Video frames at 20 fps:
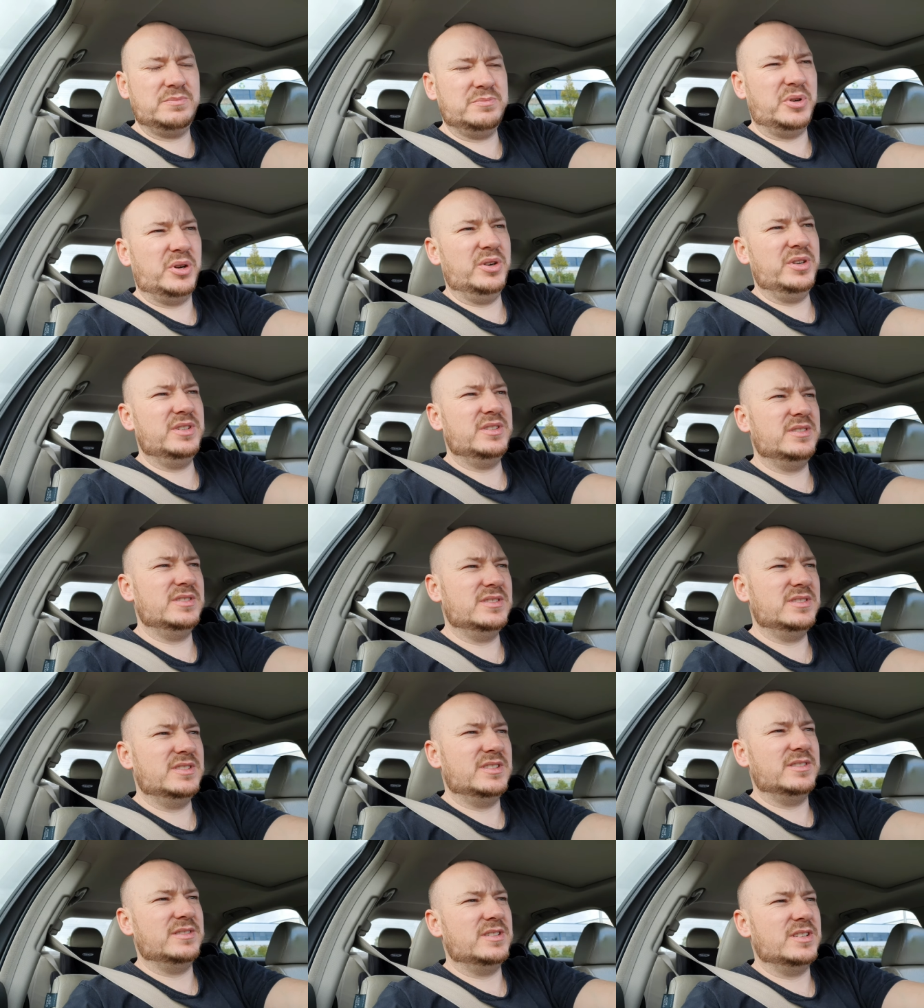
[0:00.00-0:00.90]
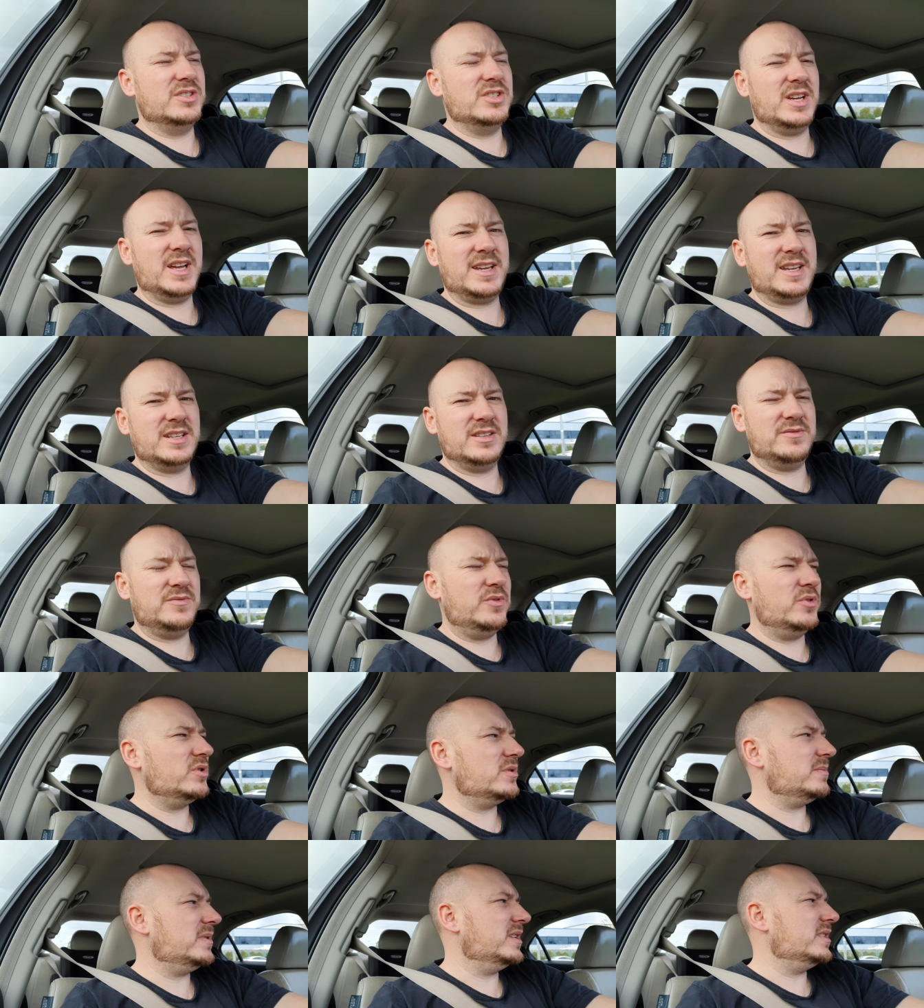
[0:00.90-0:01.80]
point the, the jack in the
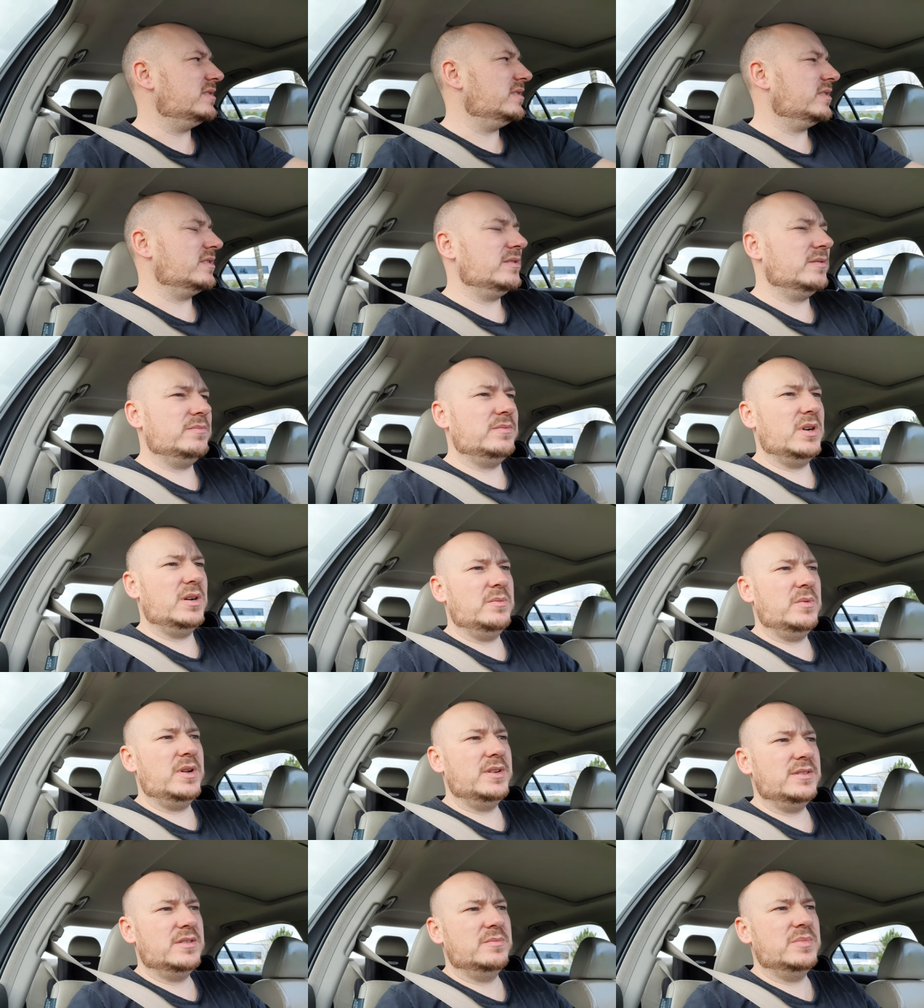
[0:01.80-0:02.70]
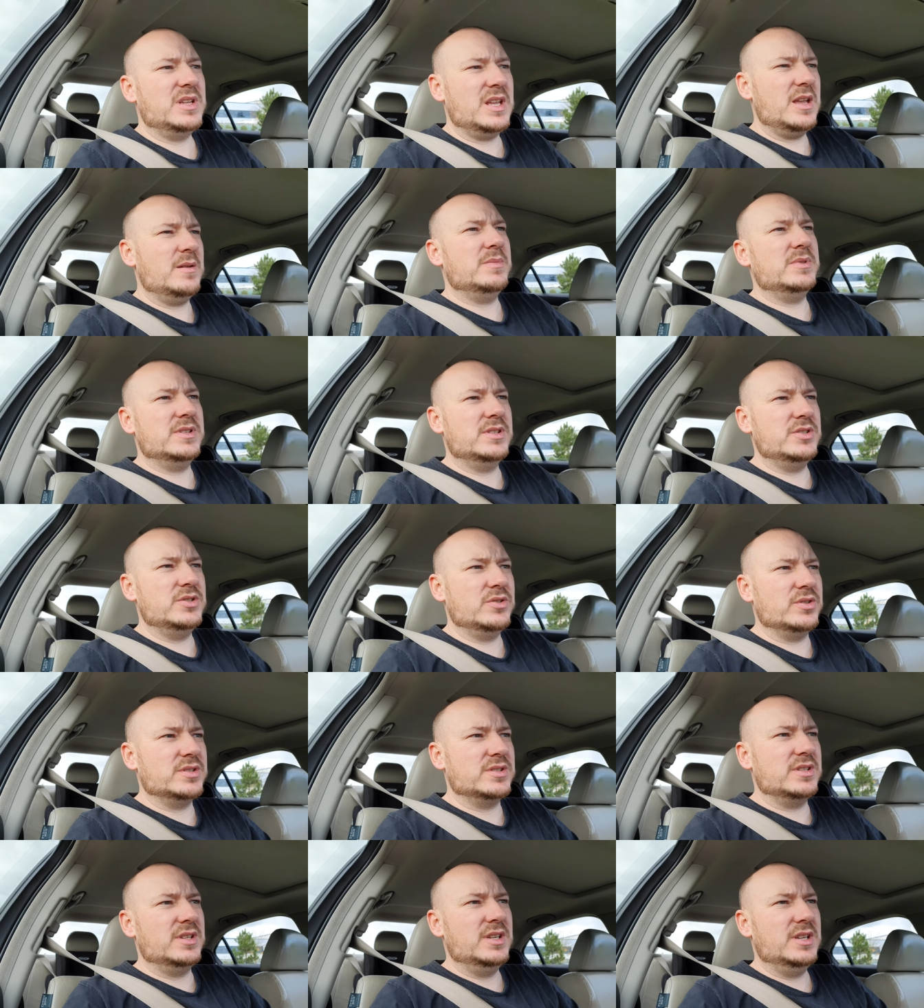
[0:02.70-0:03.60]
first place like I want to be able to
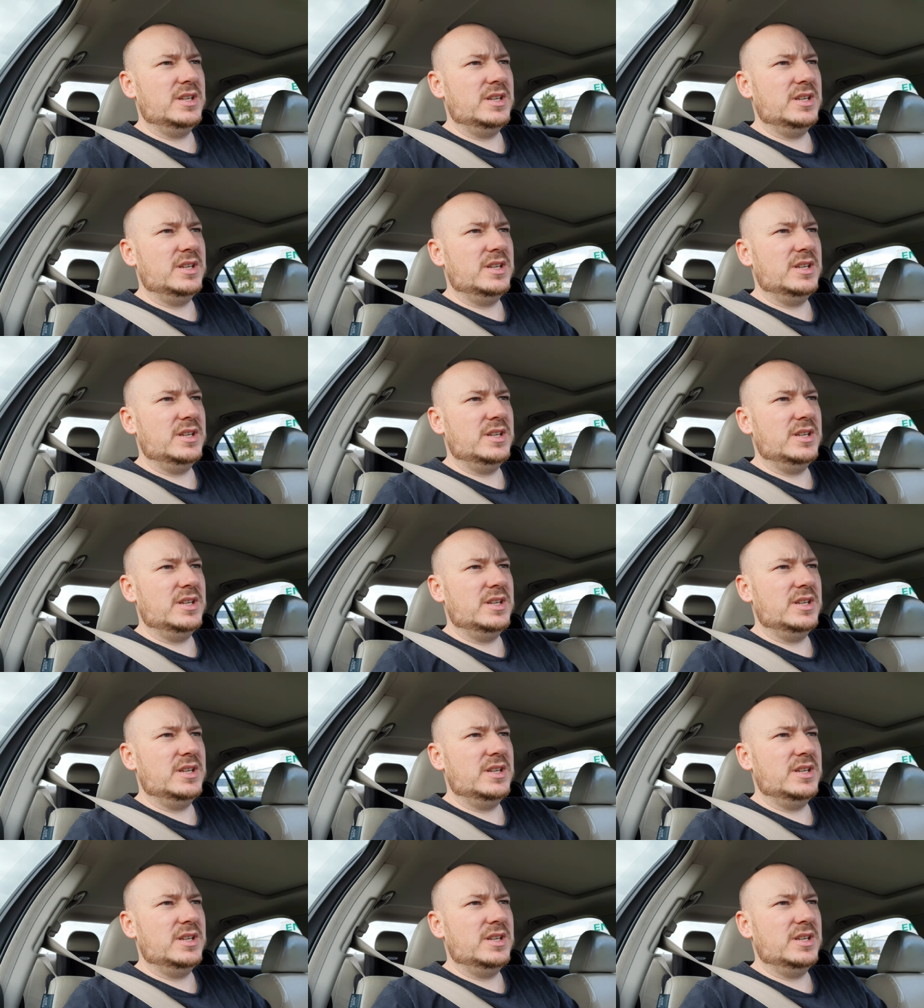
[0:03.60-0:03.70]
just